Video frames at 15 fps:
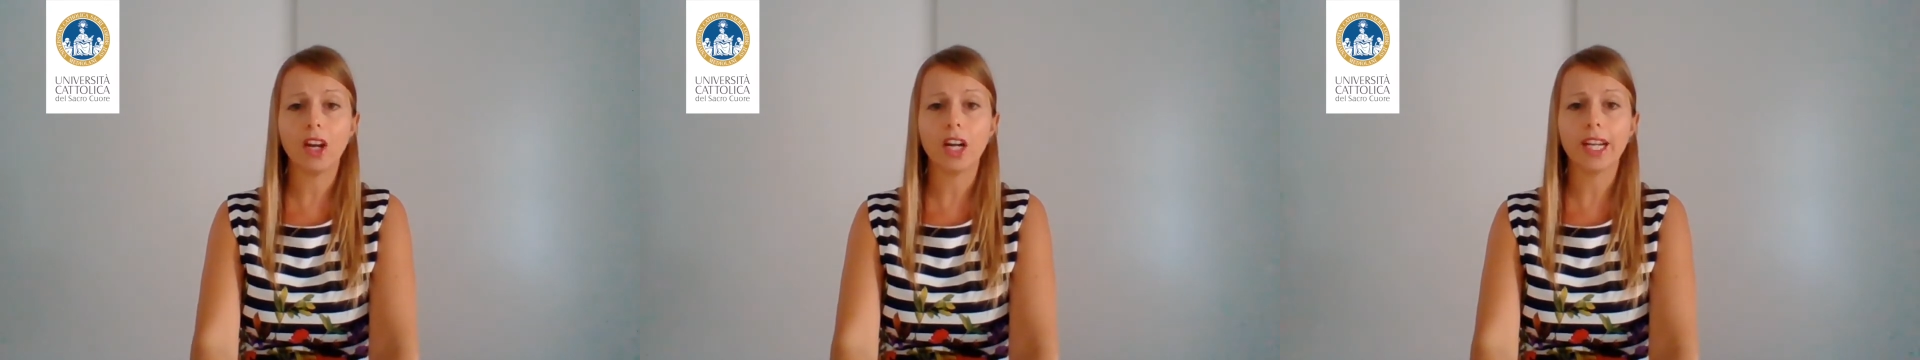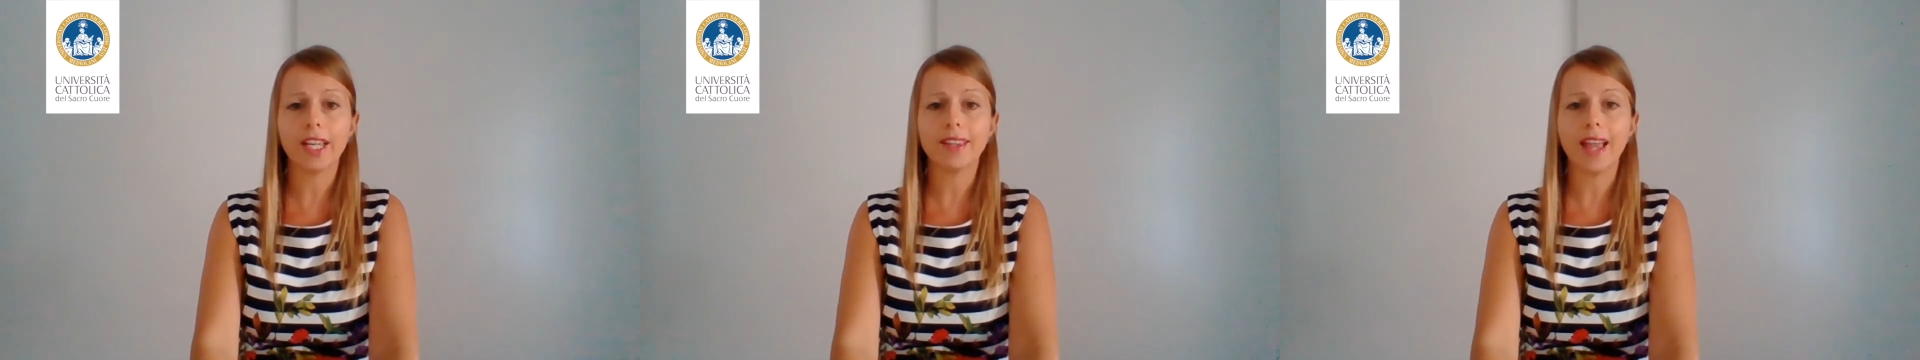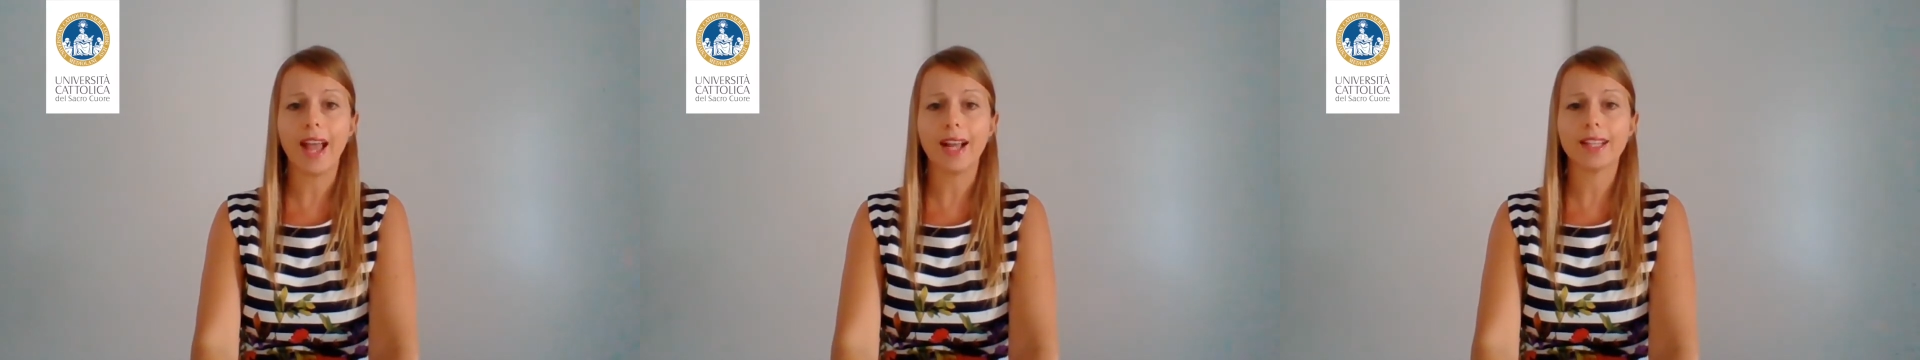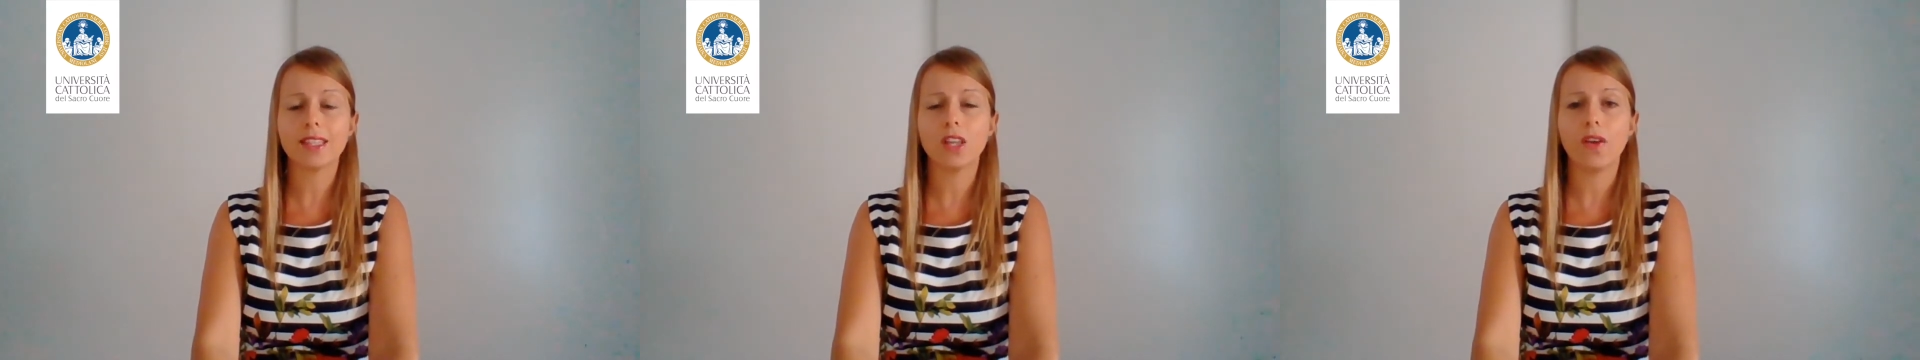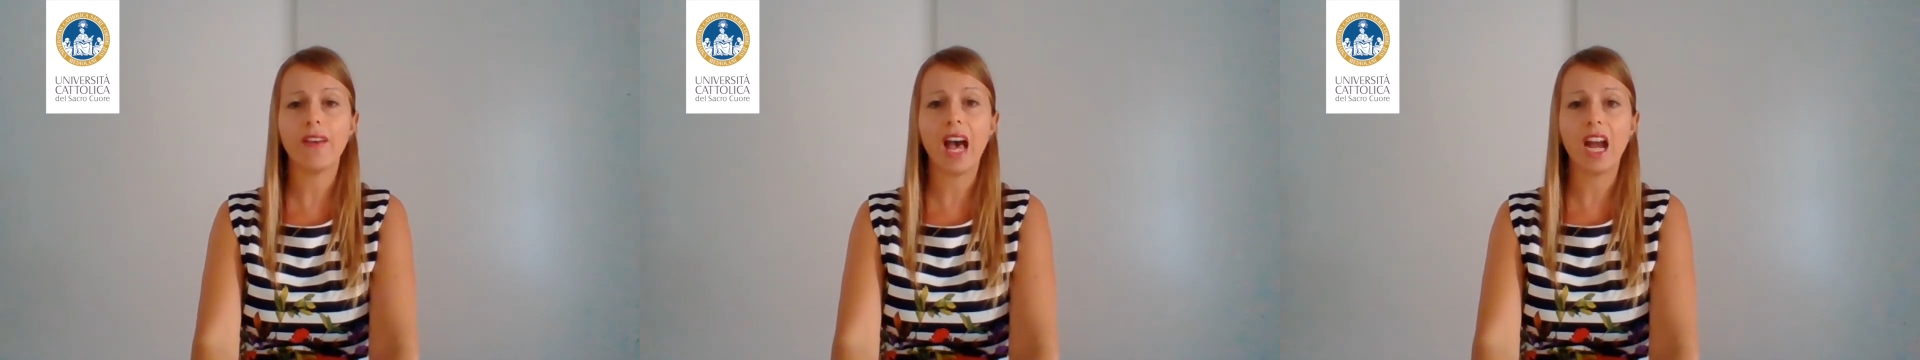
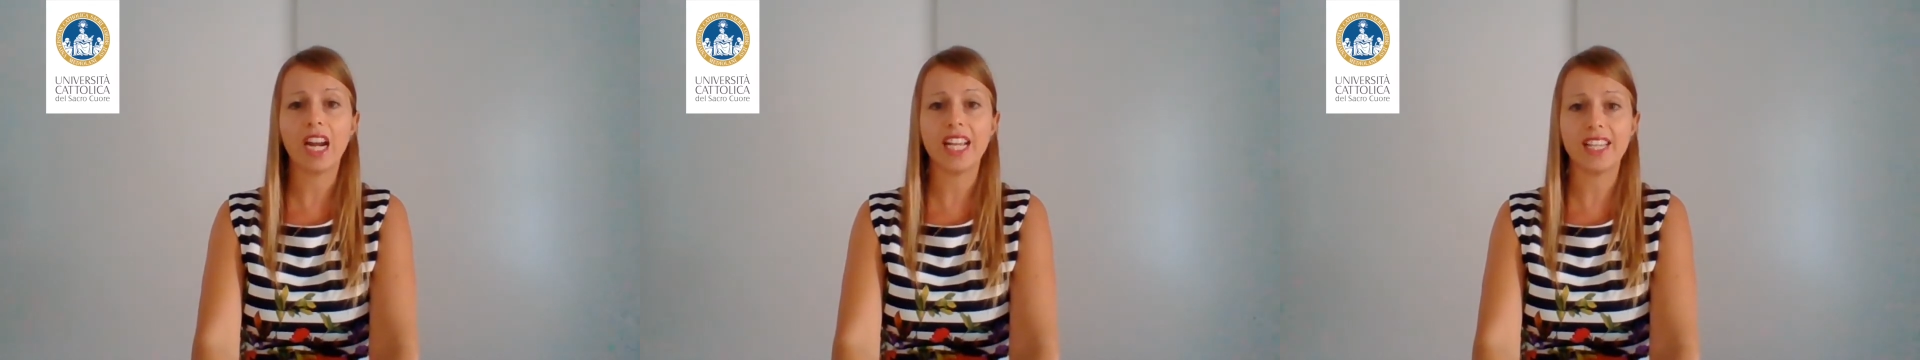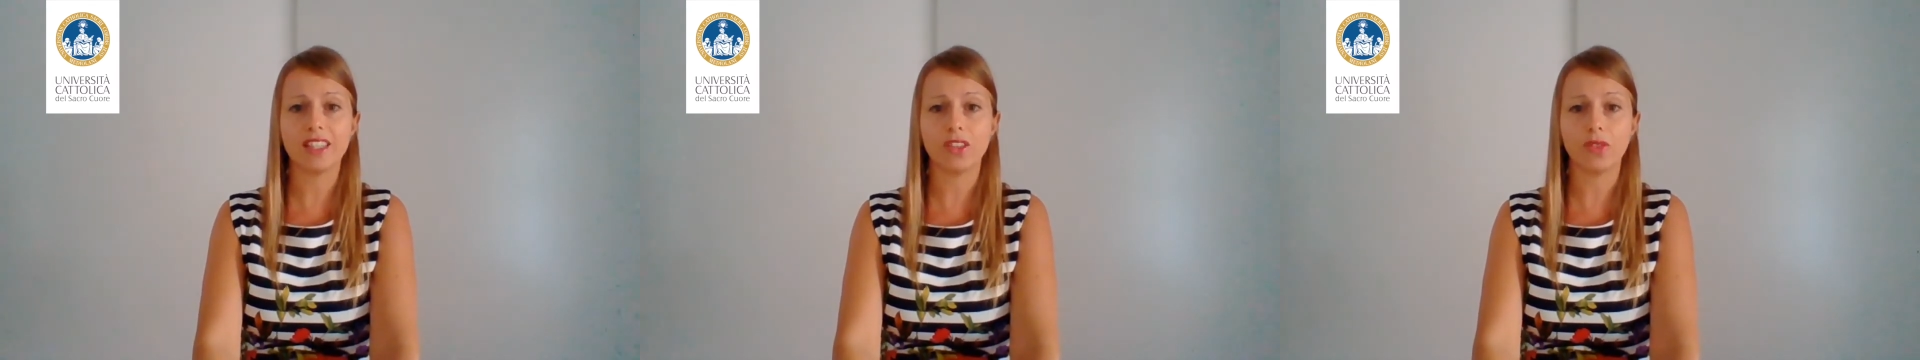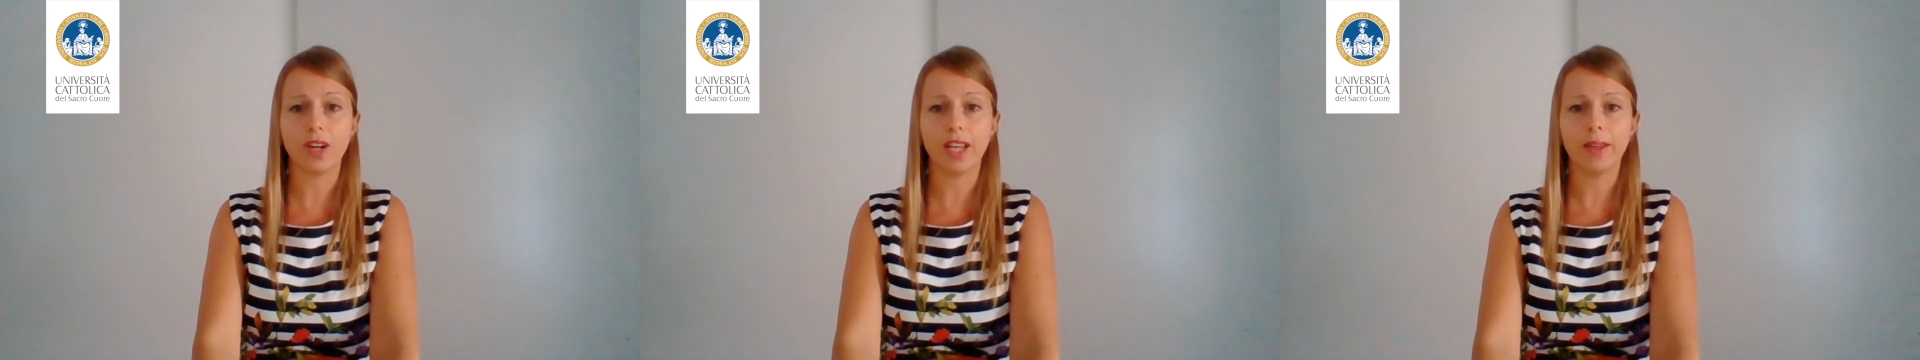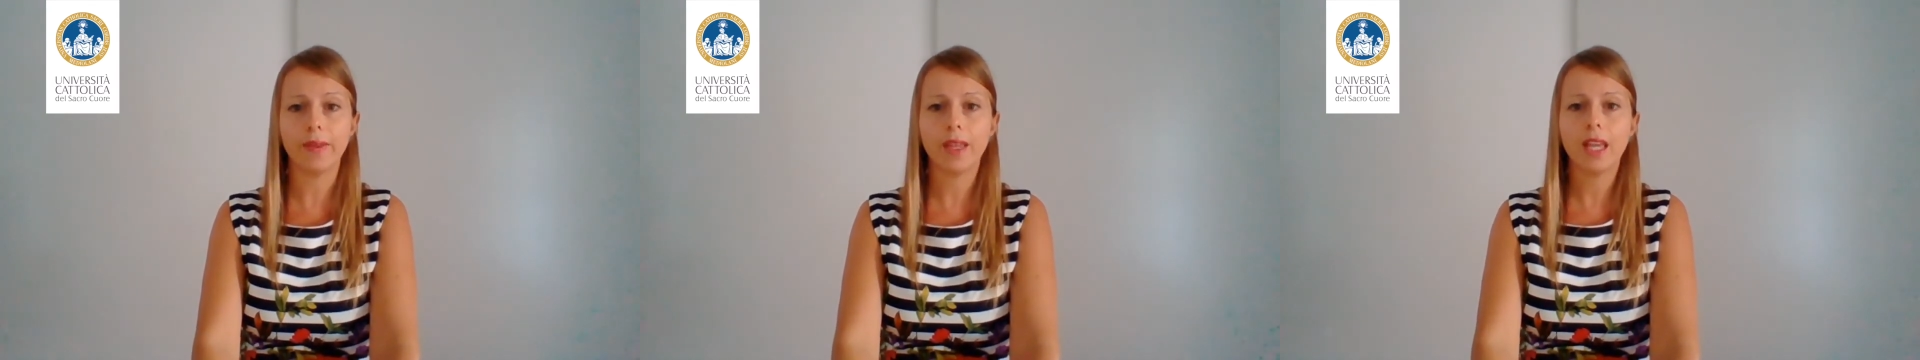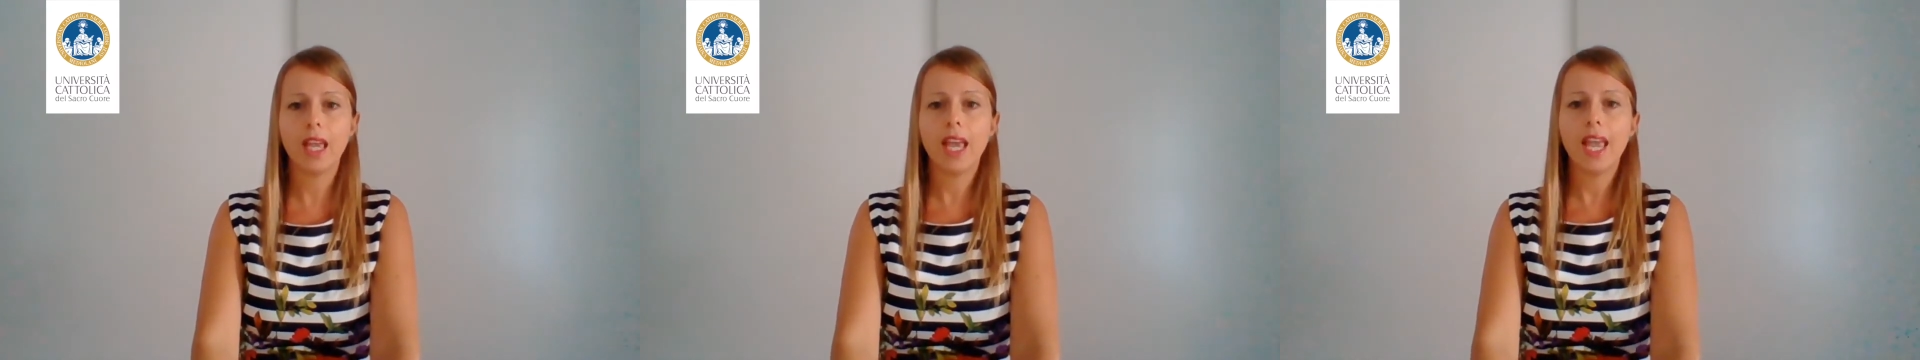architects of our history,